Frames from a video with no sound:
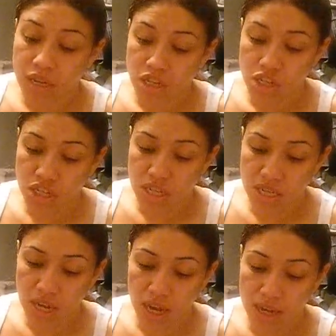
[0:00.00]

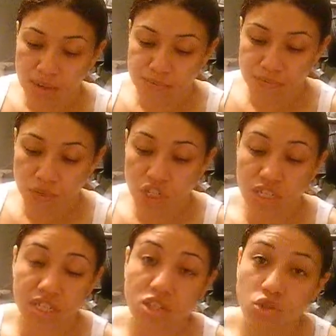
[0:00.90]
She
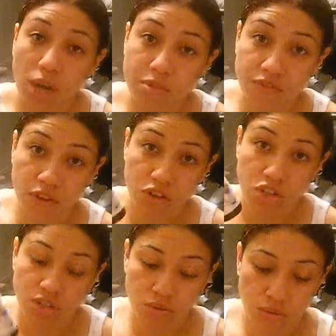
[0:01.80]
did the drops first.